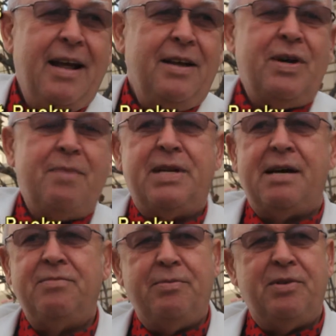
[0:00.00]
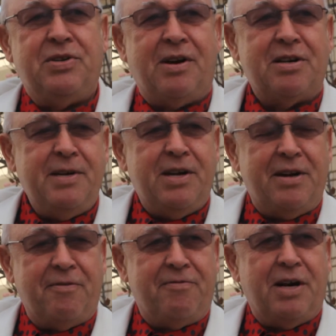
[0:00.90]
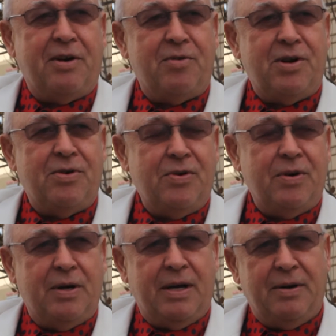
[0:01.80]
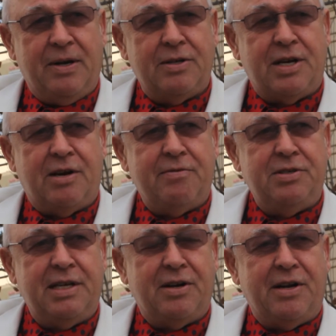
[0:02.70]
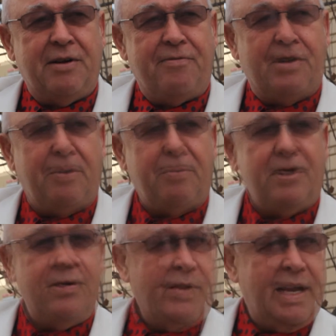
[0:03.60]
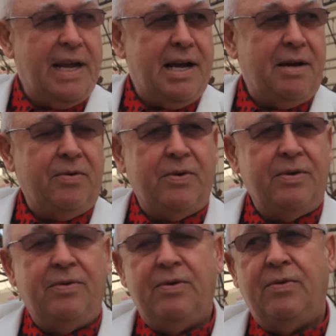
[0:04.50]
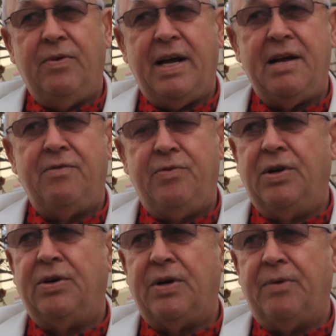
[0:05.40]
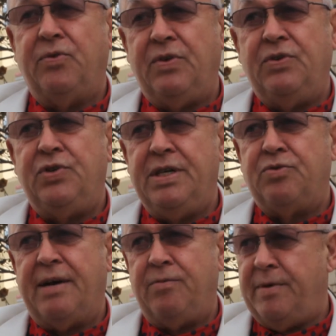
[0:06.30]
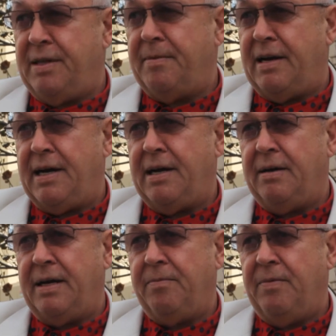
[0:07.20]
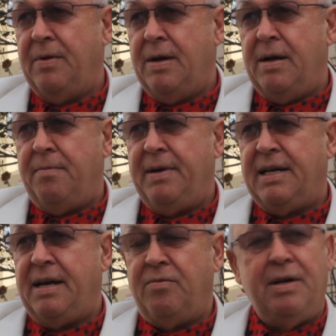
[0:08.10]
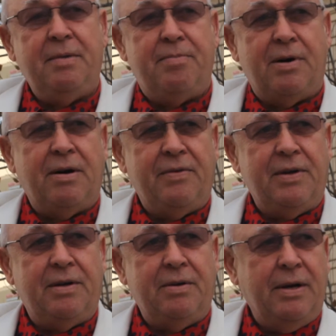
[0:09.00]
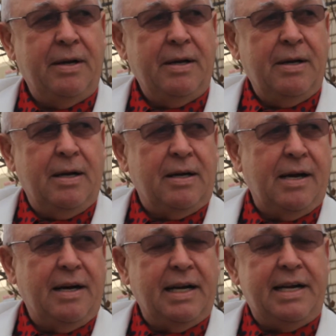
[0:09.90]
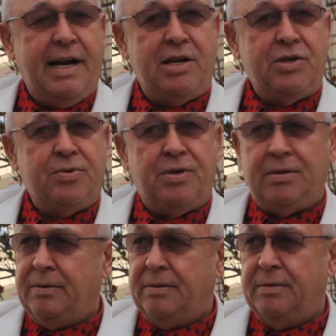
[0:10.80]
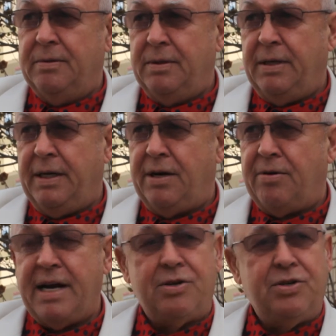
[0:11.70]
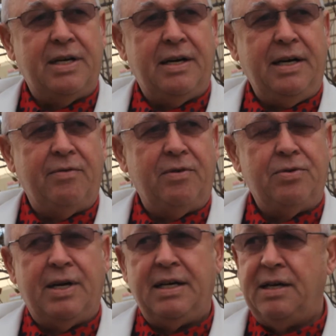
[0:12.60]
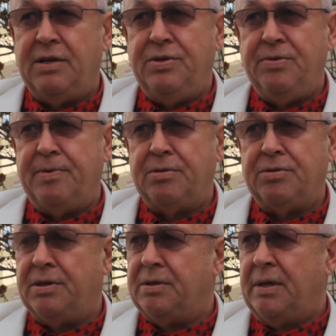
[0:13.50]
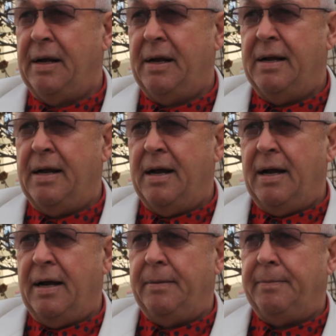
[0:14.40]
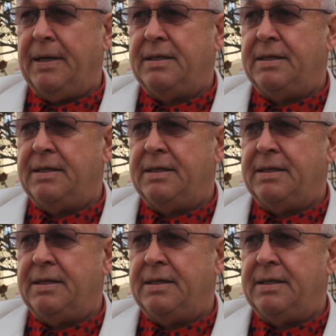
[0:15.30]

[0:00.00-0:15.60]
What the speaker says: sometimes he would talk to me on the front row, because I always sat on the front row. When Ann Fuller, she traveled with him a lot. I became really part of the kind of casual interaction. I never tried to get too personal, but